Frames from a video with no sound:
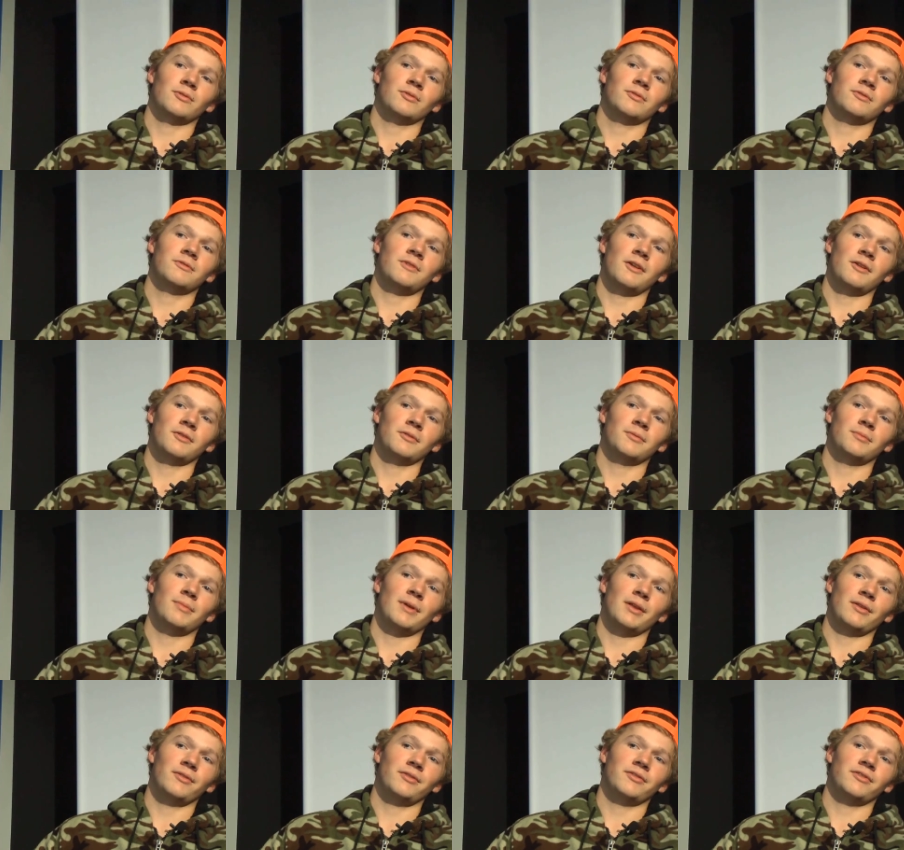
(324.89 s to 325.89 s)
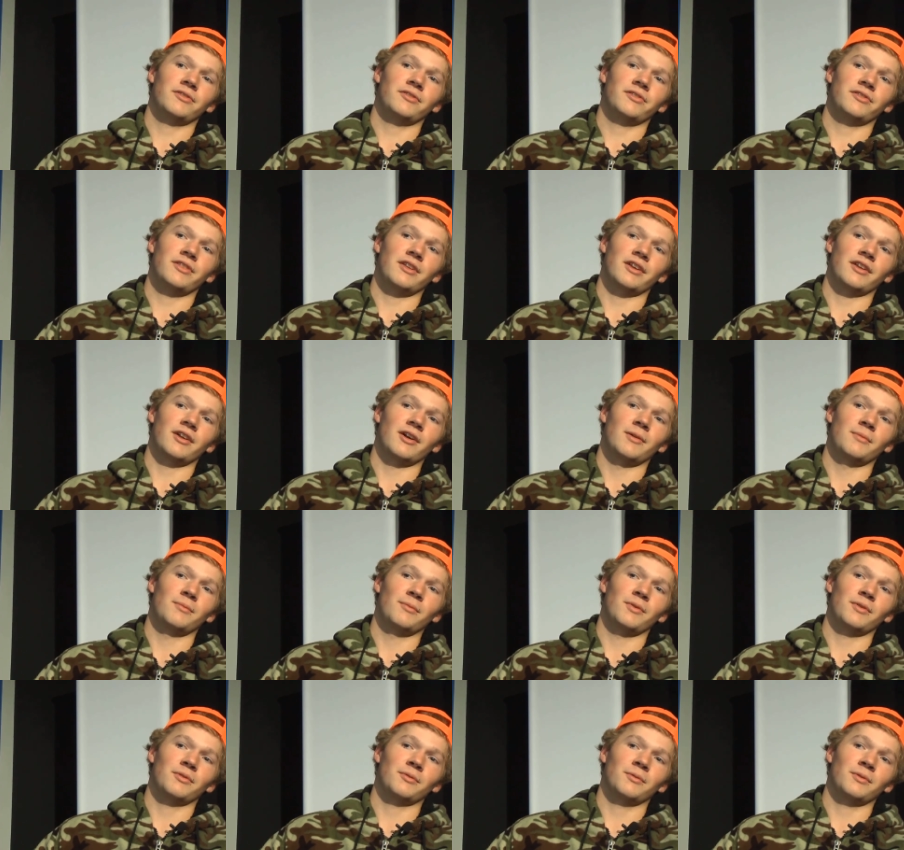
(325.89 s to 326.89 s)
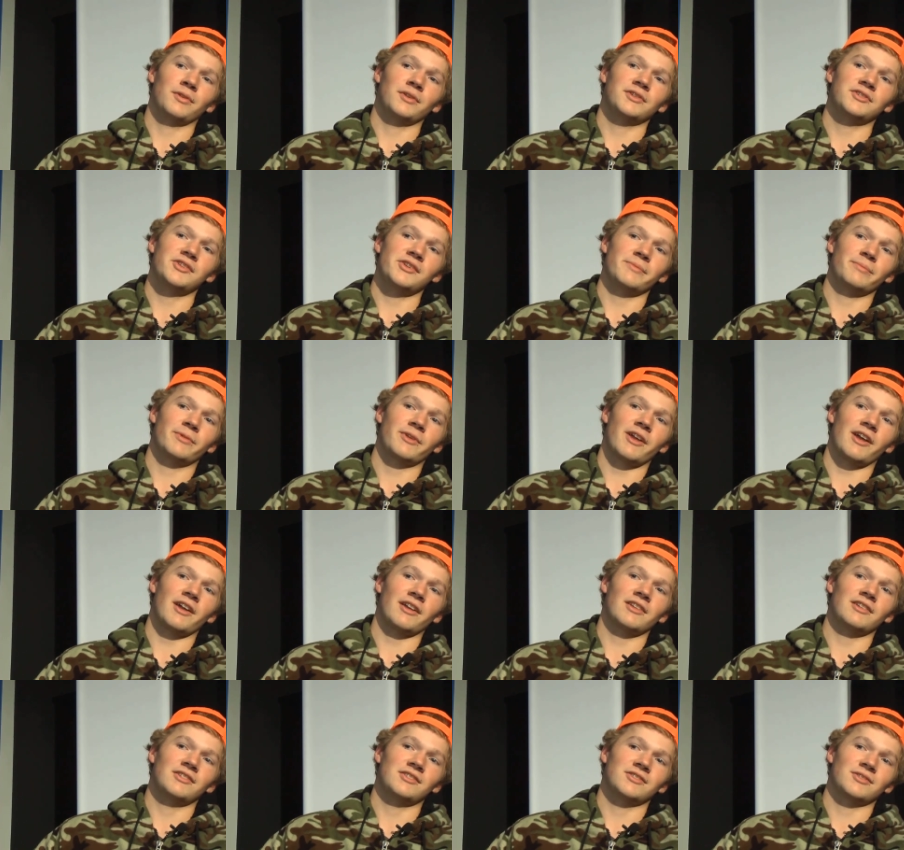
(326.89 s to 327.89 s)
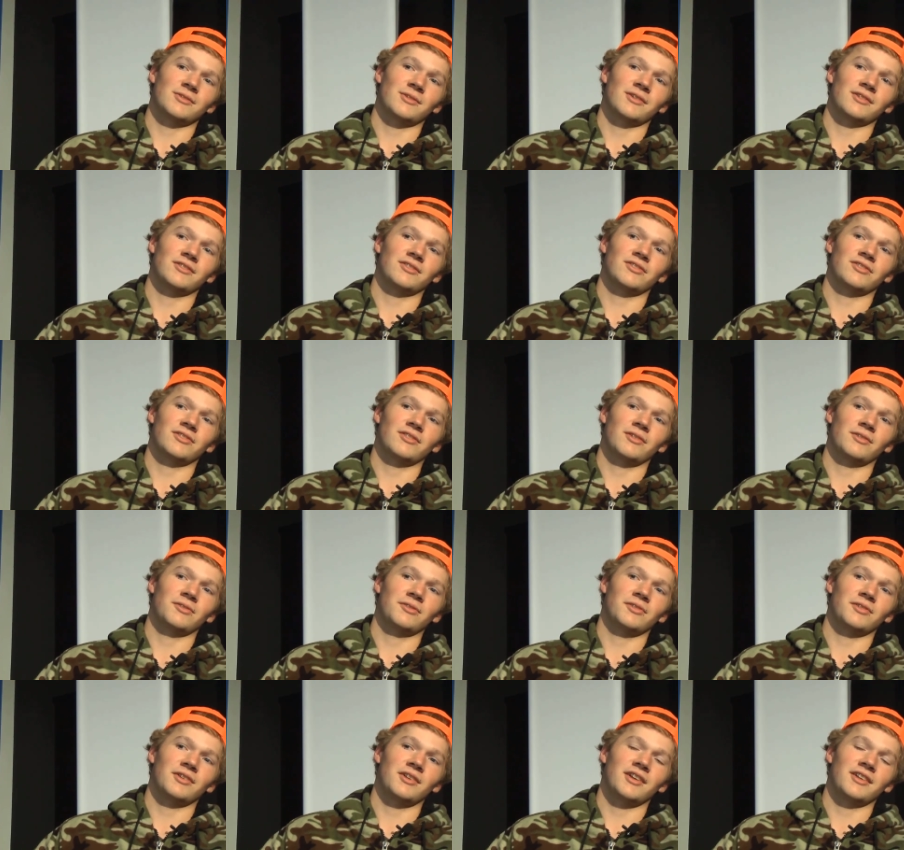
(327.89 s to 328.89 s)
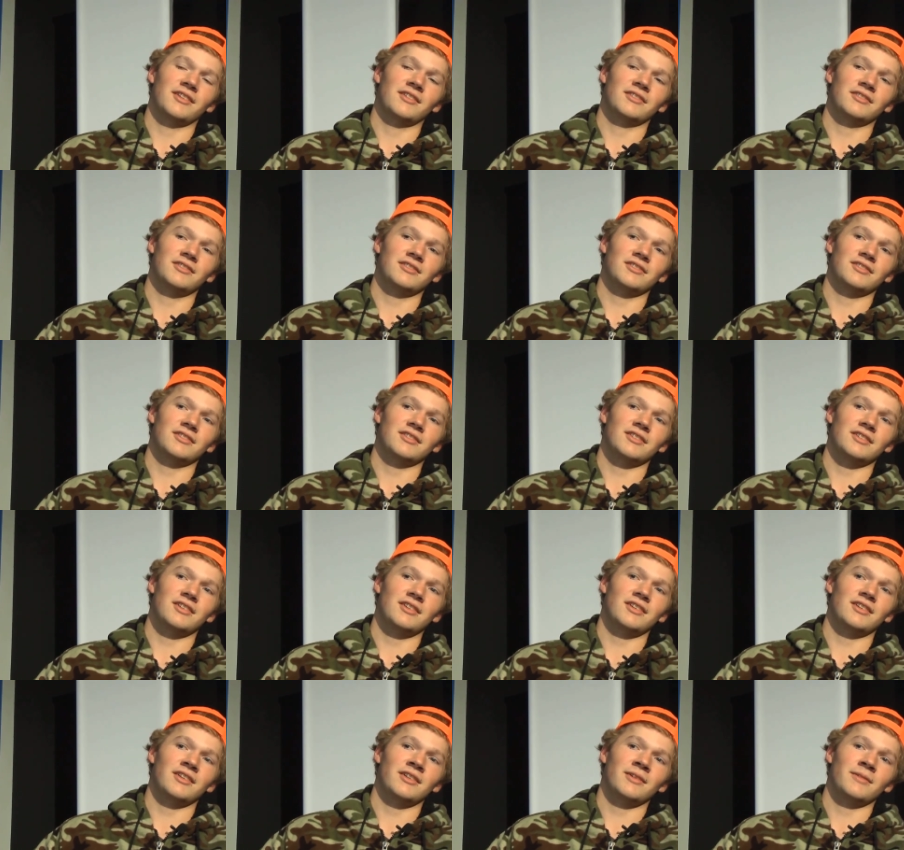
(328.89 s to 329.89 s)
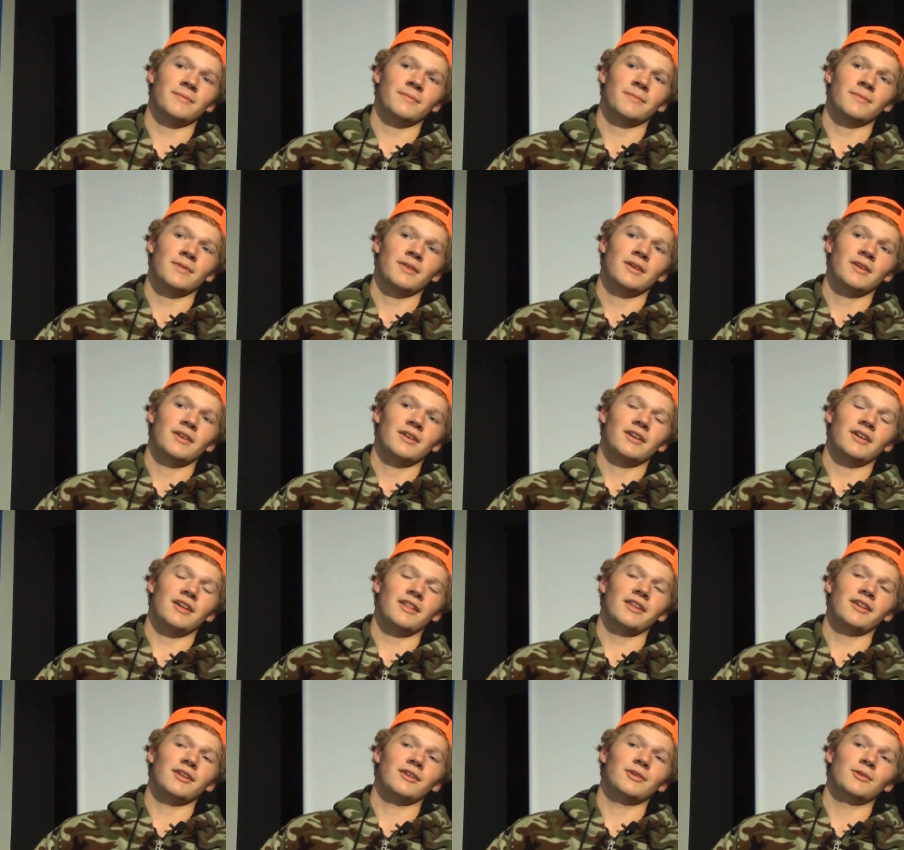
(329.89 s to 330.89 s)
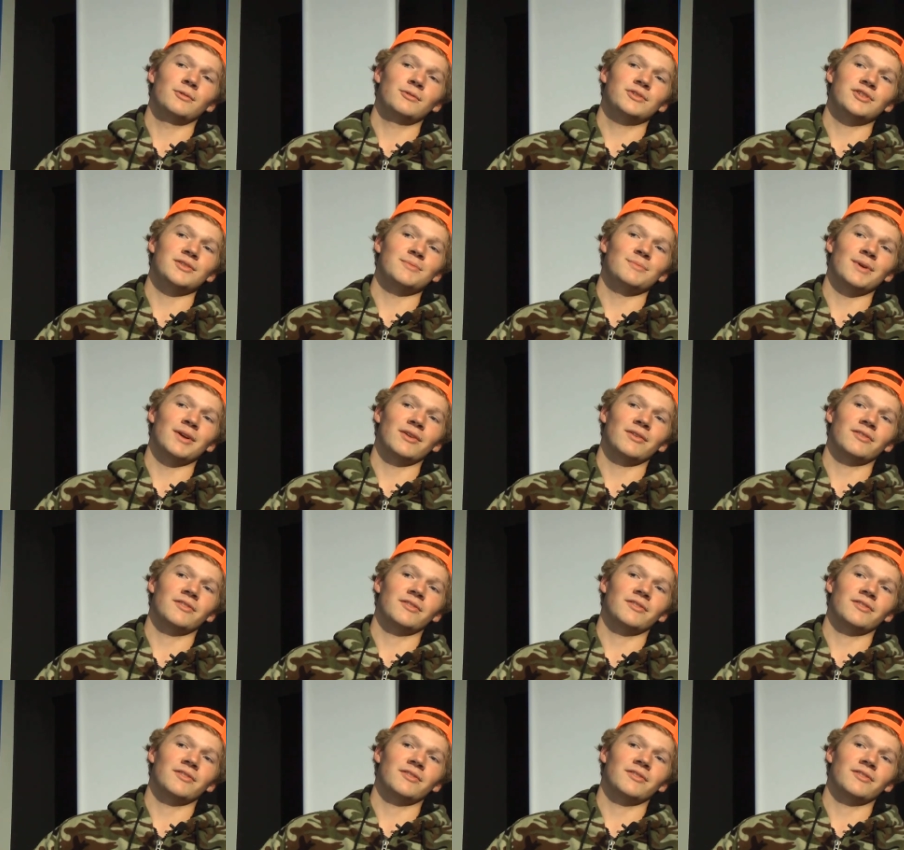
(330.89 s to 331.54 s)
Those felt belts that come with really cheap khaki shorts, those are nice. Uh, I like Gucci